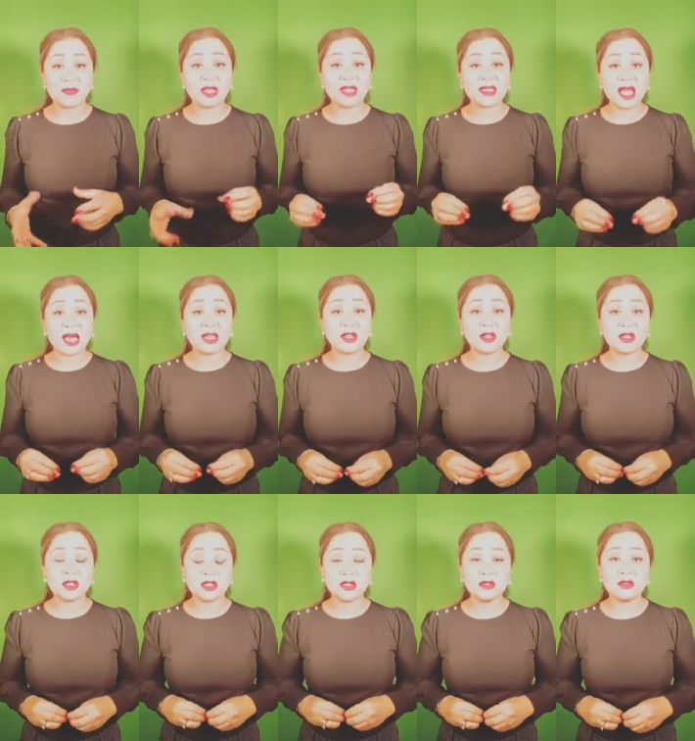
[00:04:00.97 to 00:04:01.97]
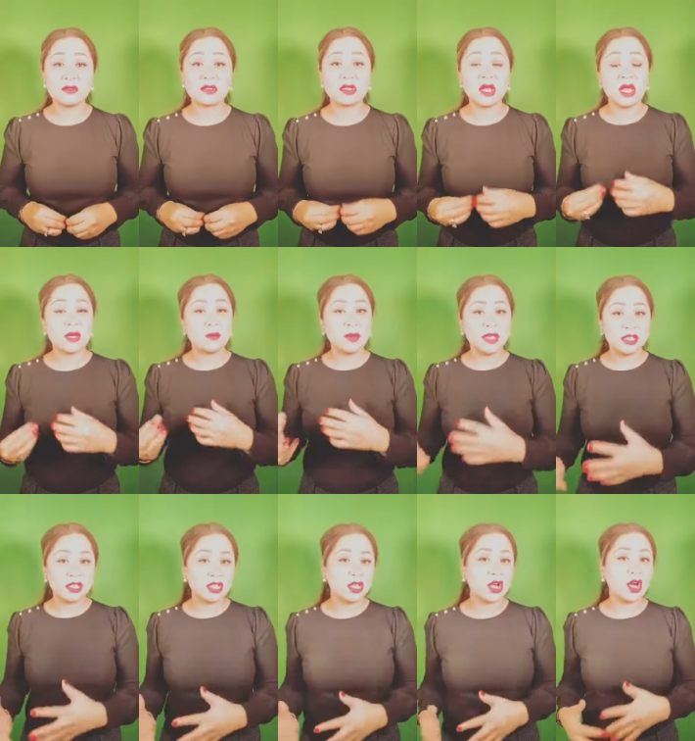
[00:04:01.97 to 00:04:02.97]
And that includes
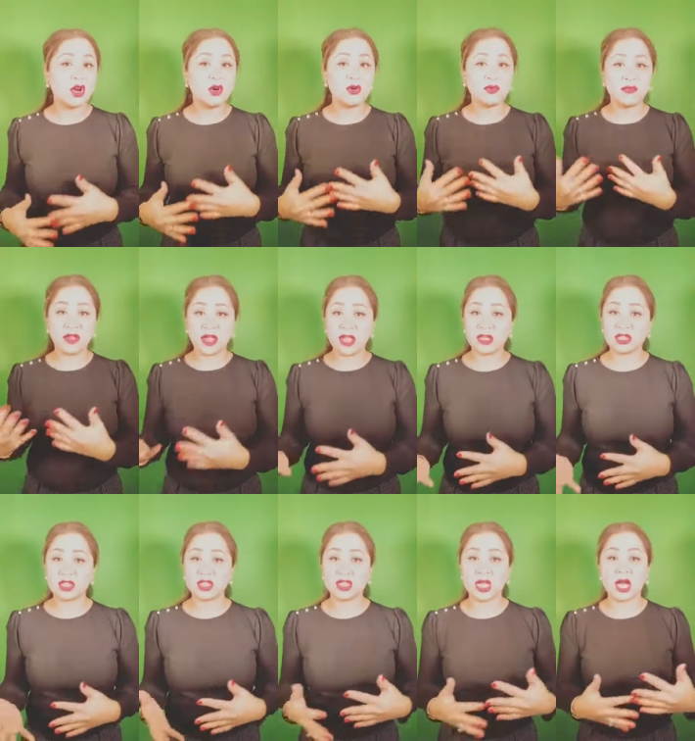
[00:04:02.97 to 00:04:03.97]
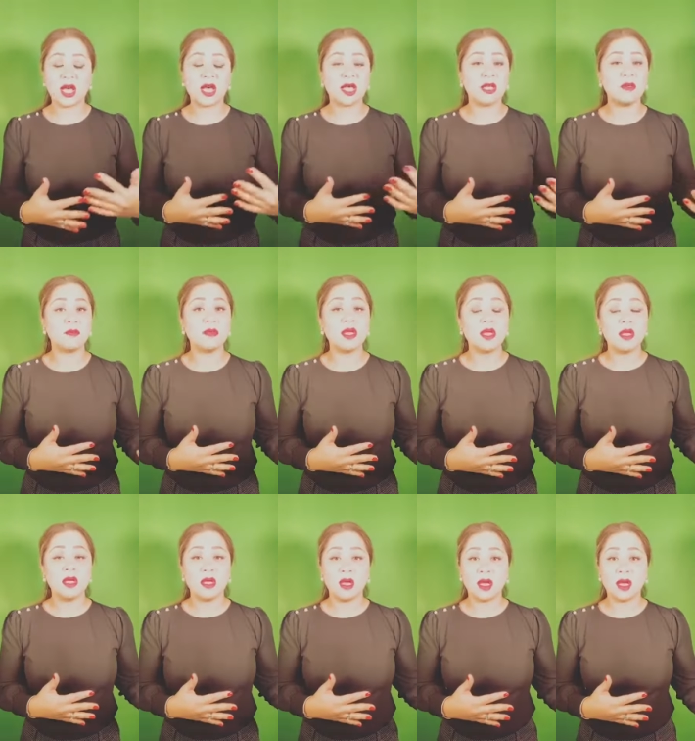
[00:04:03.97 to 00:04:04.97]
PTO, vacation time,
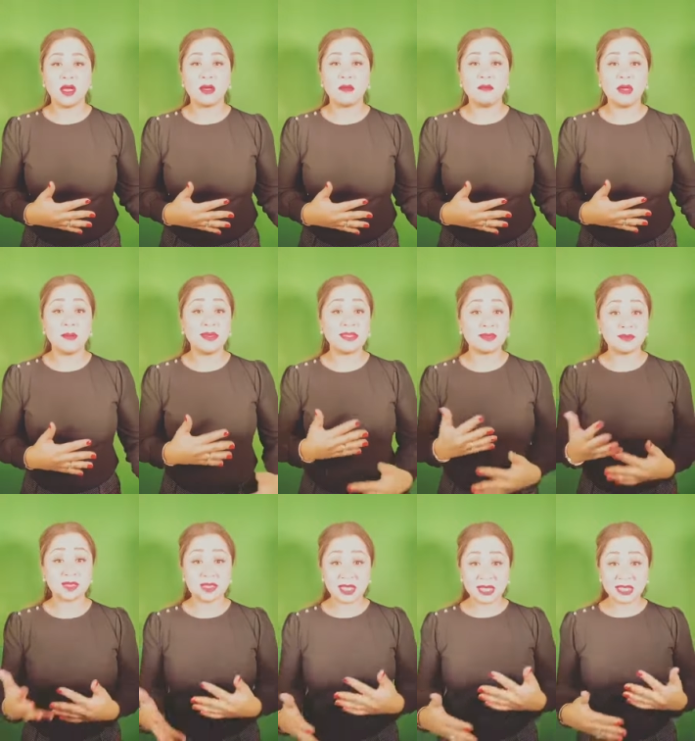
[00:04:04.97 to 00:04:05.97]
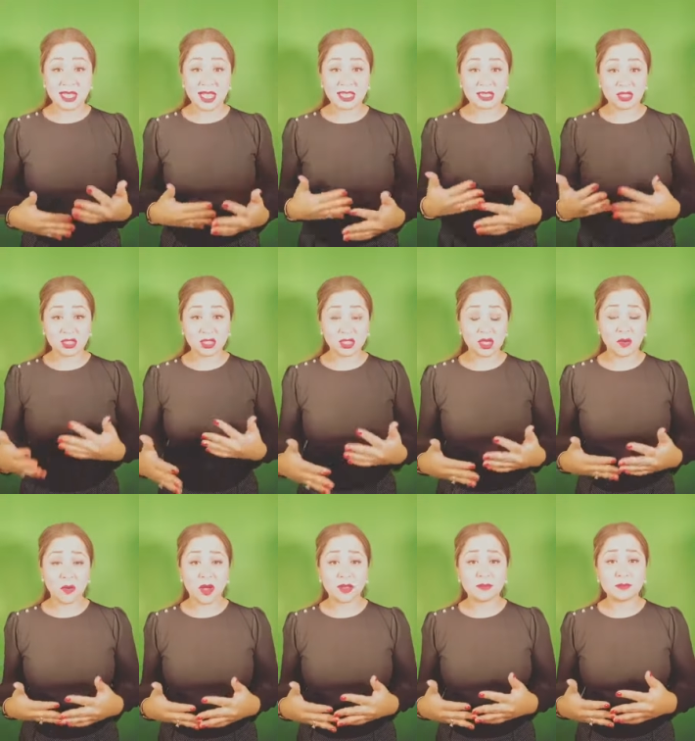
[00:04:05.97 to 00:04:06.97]
maybe some sick days, and so
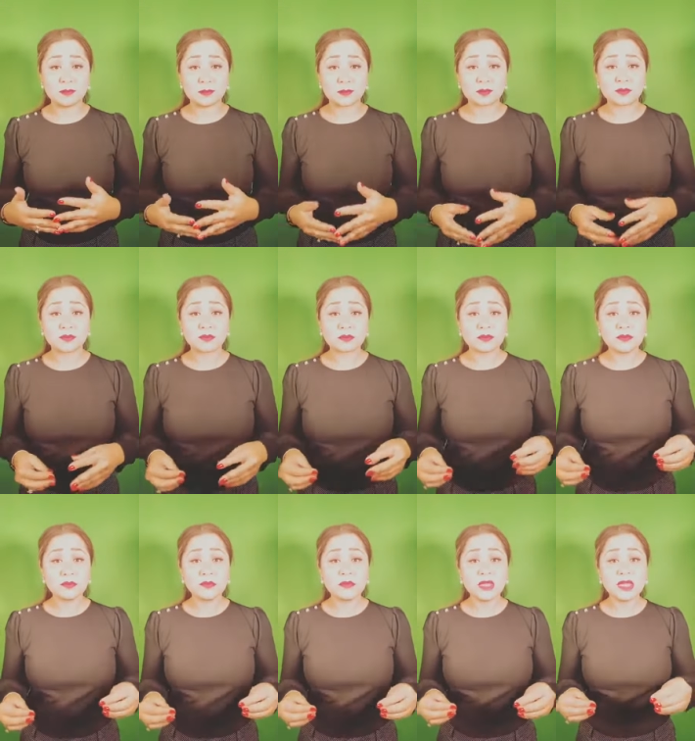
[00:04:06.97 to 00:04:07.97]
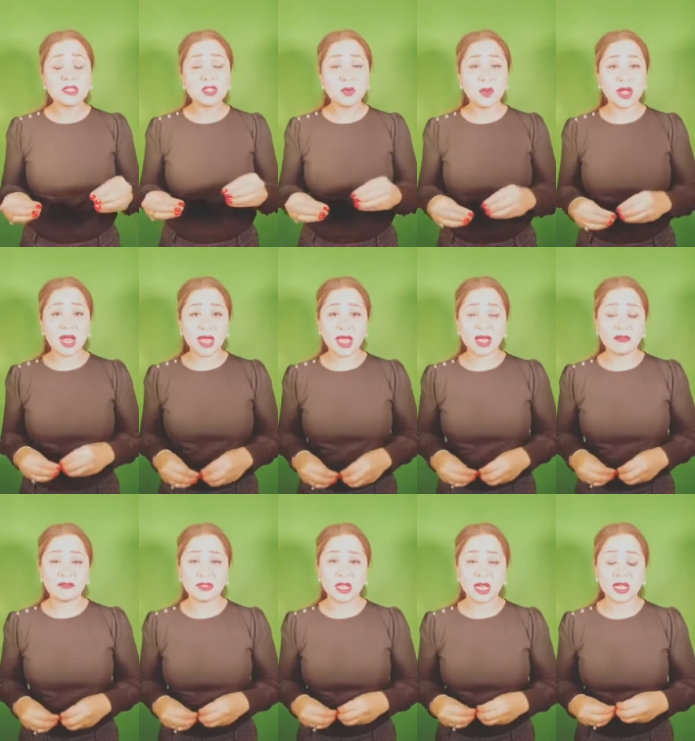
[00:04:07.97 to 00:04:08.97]
on. So what I
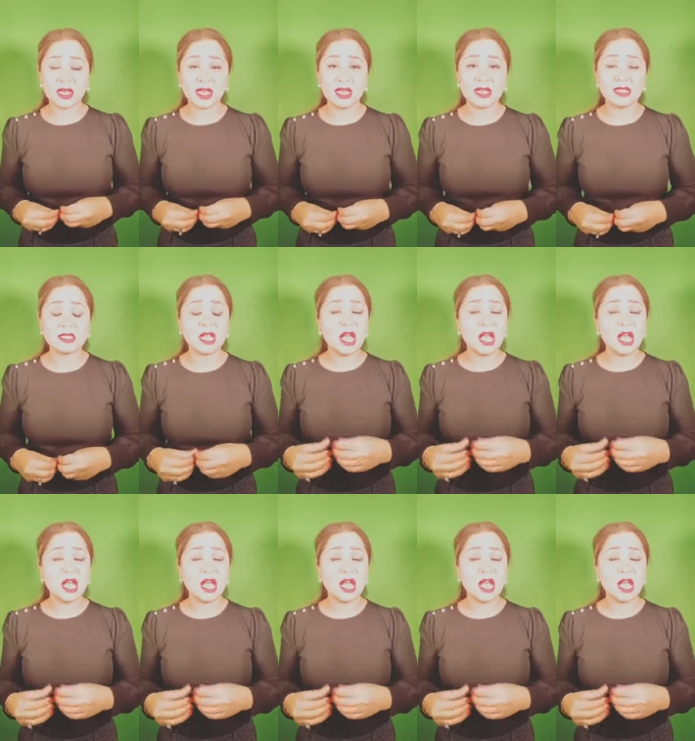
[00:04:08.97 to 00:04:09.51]
have done is